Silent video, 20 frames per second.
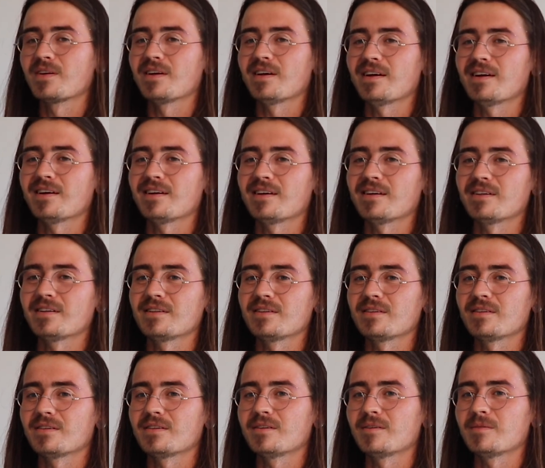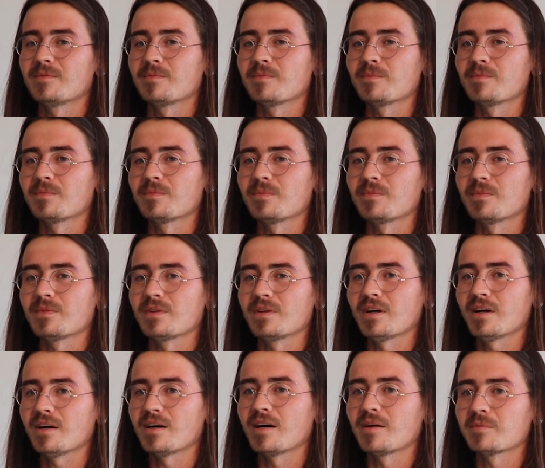And
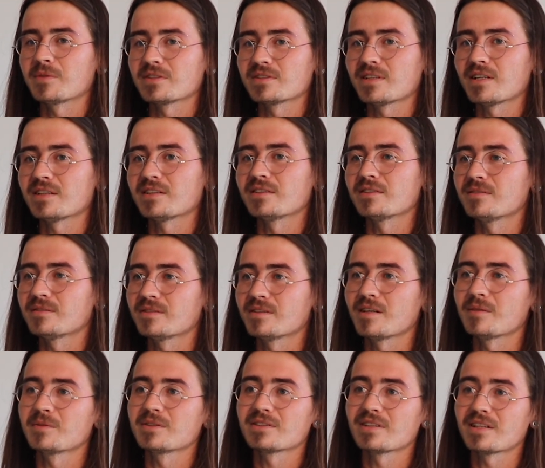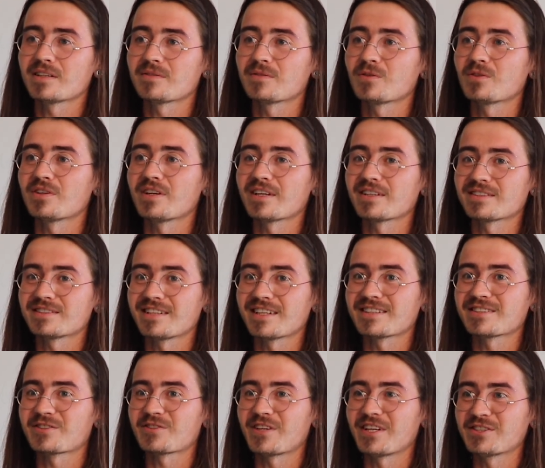I'm excited. I'm excited for the
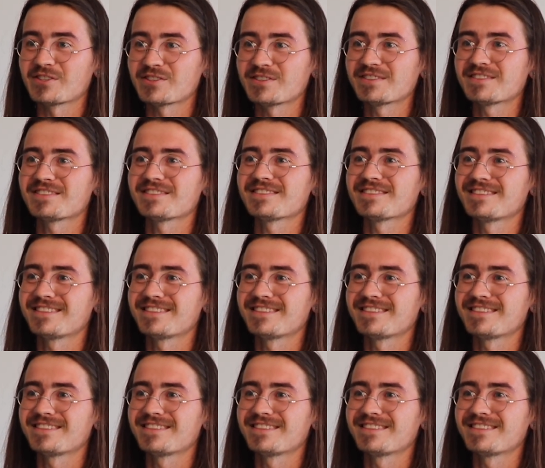next creations.